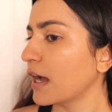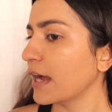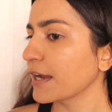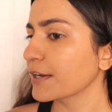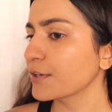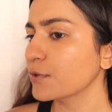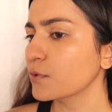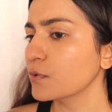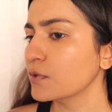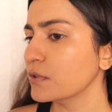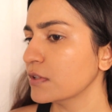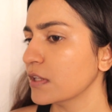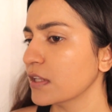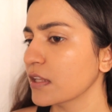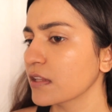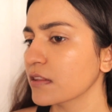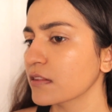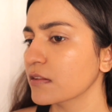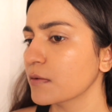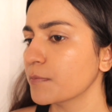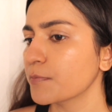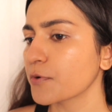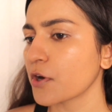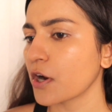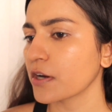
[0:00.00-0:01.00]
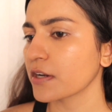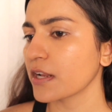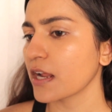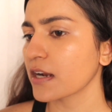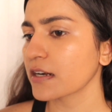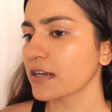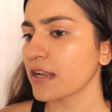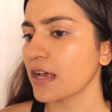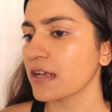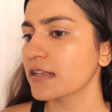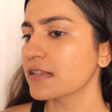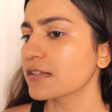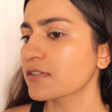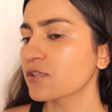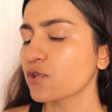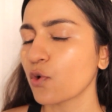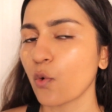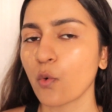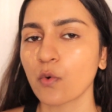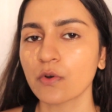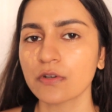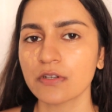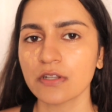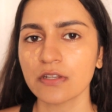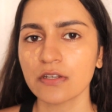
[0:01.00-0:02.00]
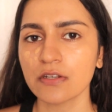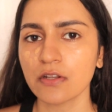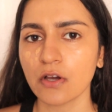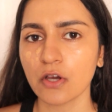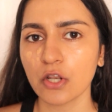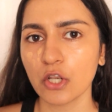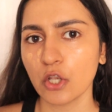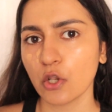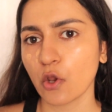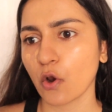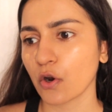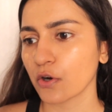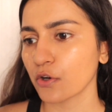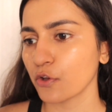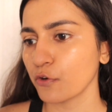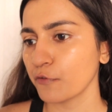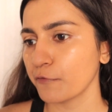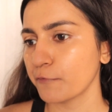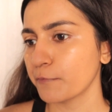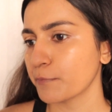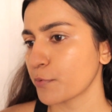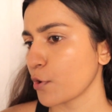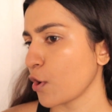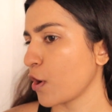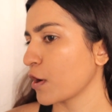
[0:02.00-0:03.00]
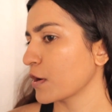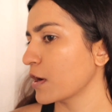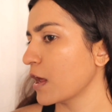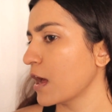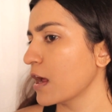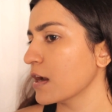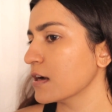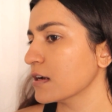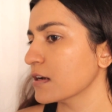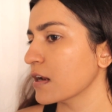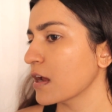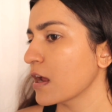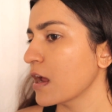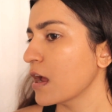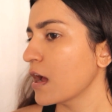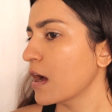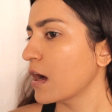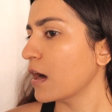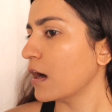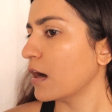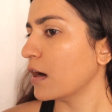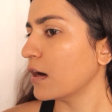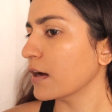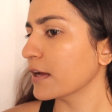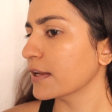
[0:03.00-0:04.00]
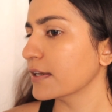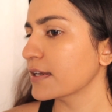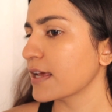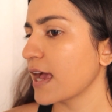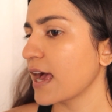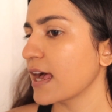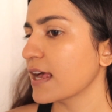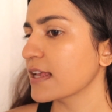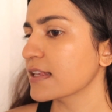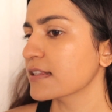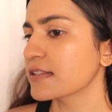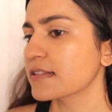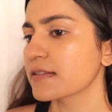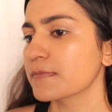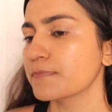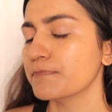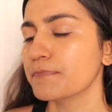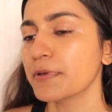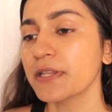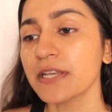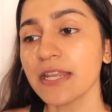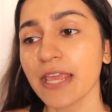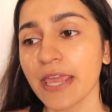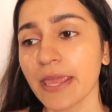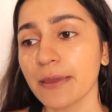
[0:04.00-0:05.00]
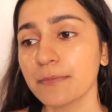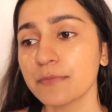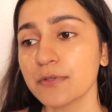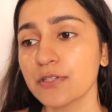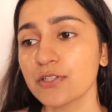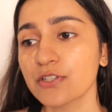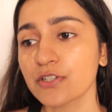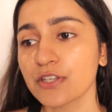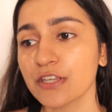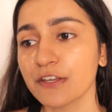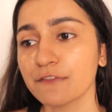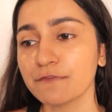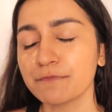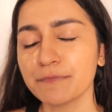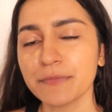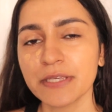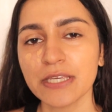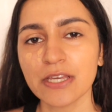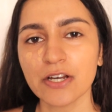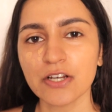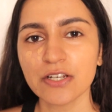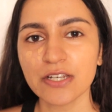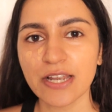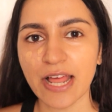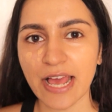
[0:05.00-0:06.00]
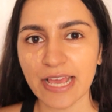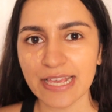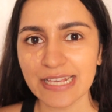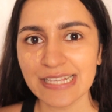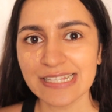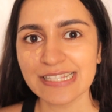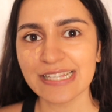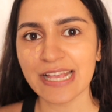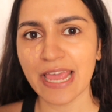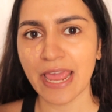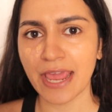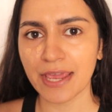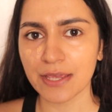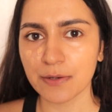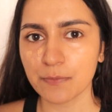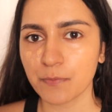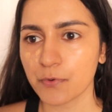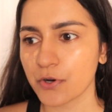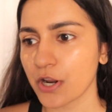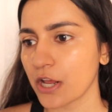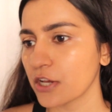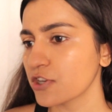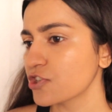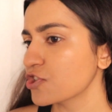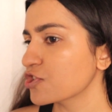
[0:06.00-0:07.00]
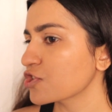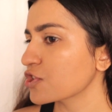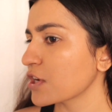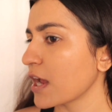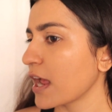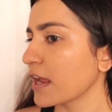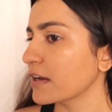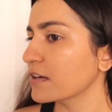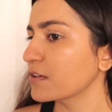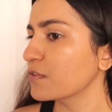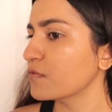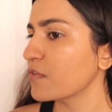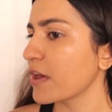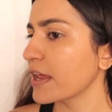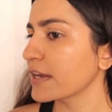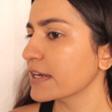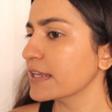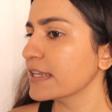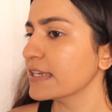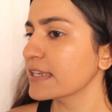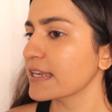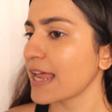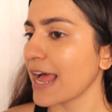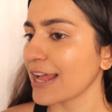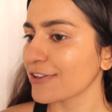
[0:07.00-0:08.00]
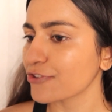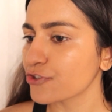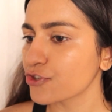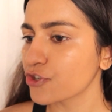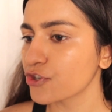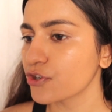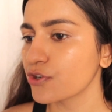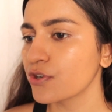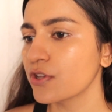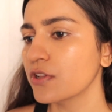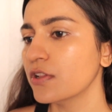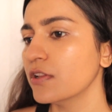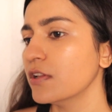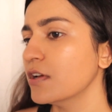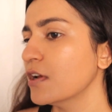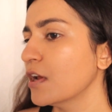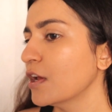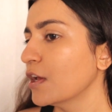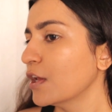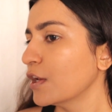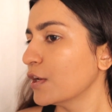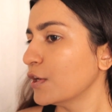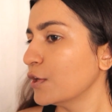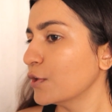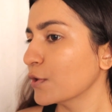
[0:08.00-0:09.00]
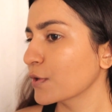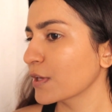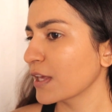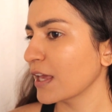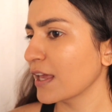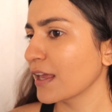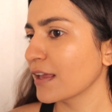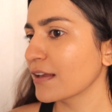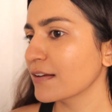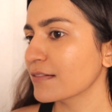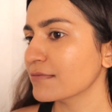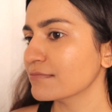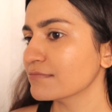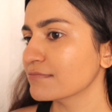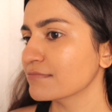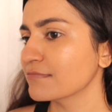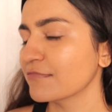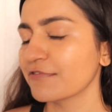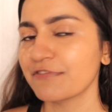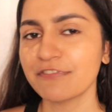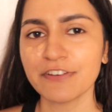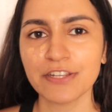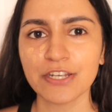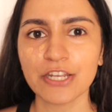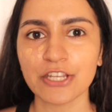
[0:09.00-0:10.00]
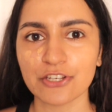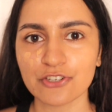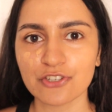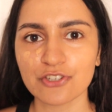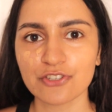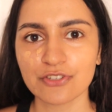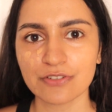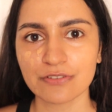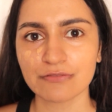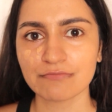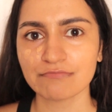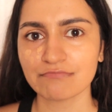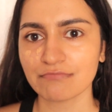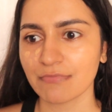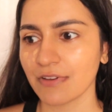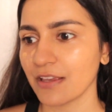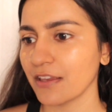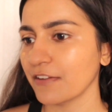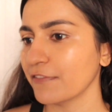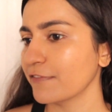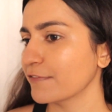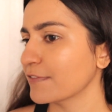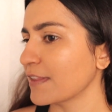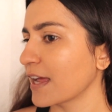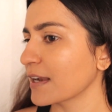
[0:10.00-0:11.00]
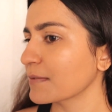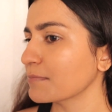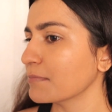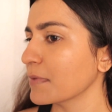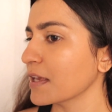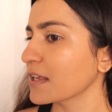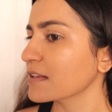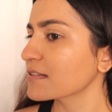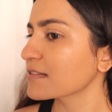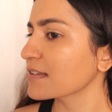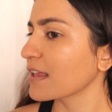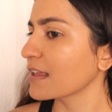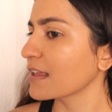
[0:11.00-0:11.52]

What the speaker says: I don't think the product has soaked in a lot of product. It has been able to give me a nice airbrushed and a very natural looking finish, if that makes